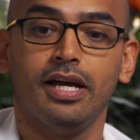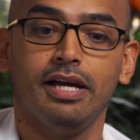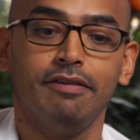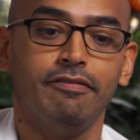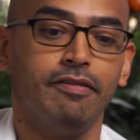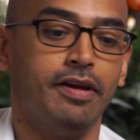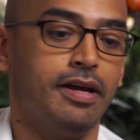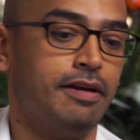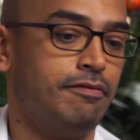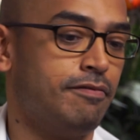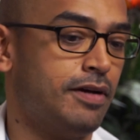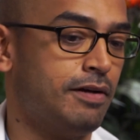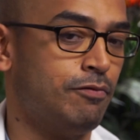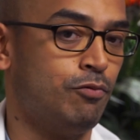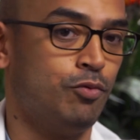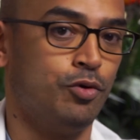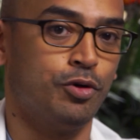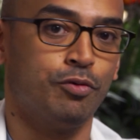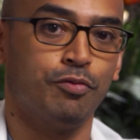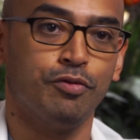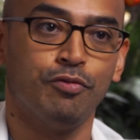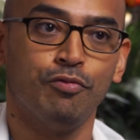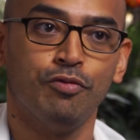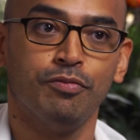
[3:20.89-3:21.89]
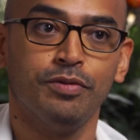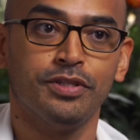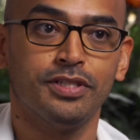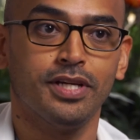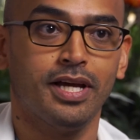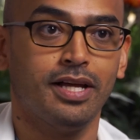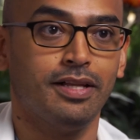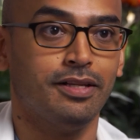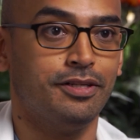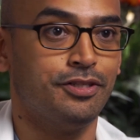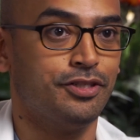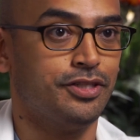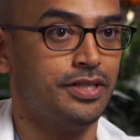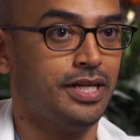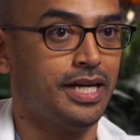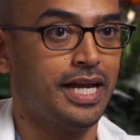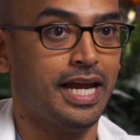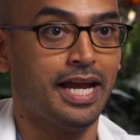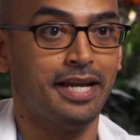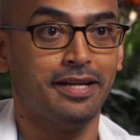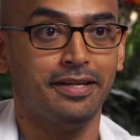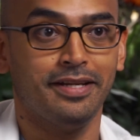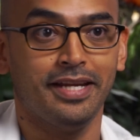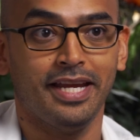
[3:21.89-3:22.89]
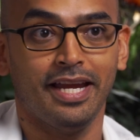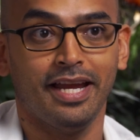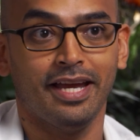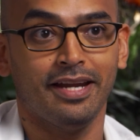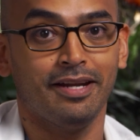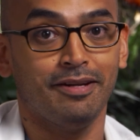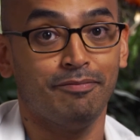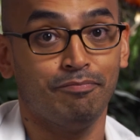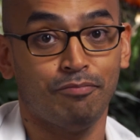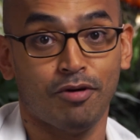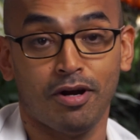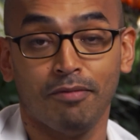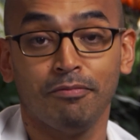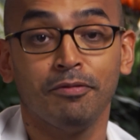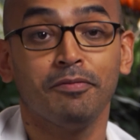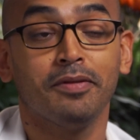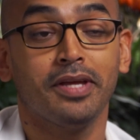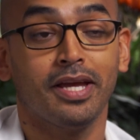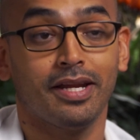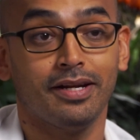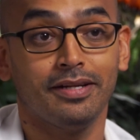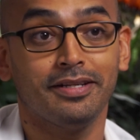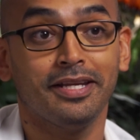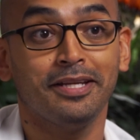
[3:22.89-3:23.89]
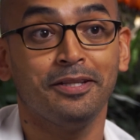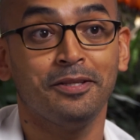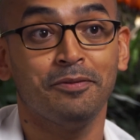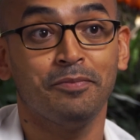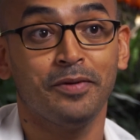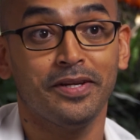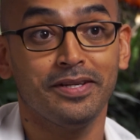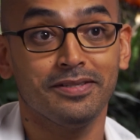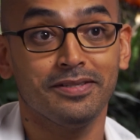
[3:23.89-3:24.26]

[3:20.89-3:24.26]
I've worked with rheumatology hand in hand, probably on a daily